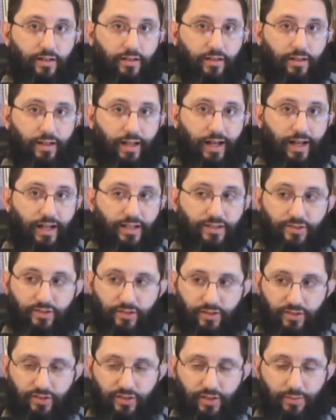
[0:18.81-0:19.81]
lies
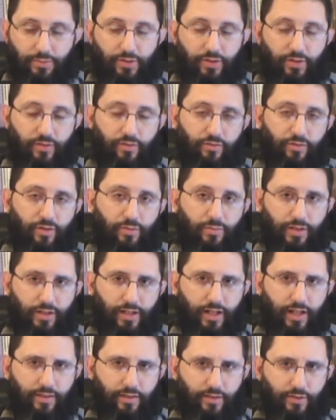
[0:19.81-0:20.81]
and deception of the Roman
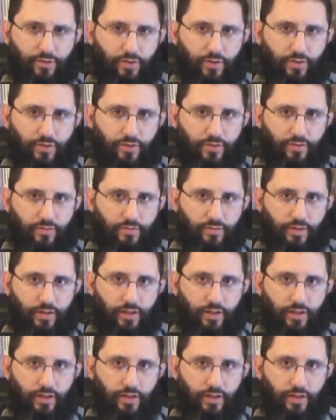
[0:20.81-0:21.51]
Catholic Church.